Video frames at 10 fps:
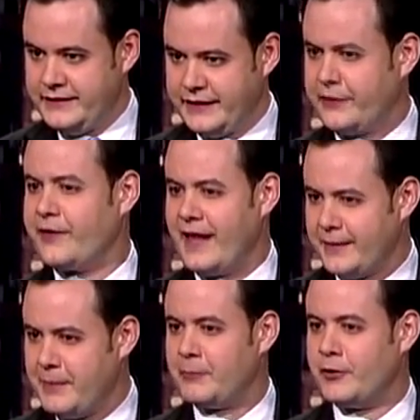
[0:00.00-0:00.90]
Like, there's a lot
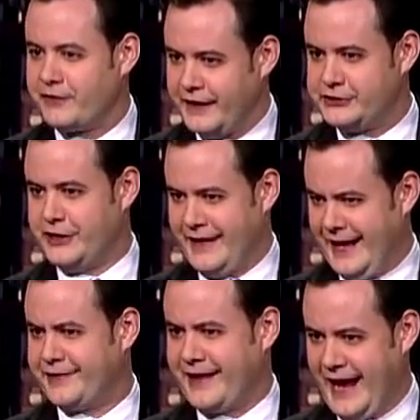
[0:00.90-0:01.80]
of memorization that
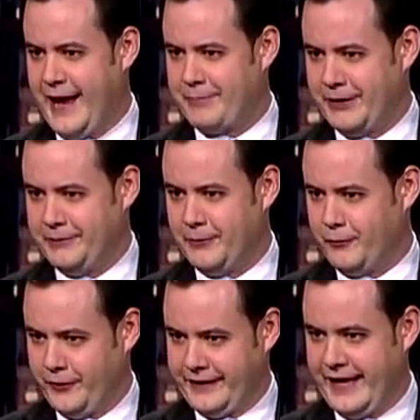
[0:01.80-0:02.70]
has to happen
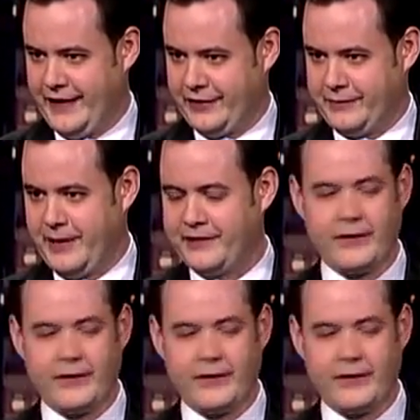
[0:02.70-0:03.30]
before the Catholic Mass.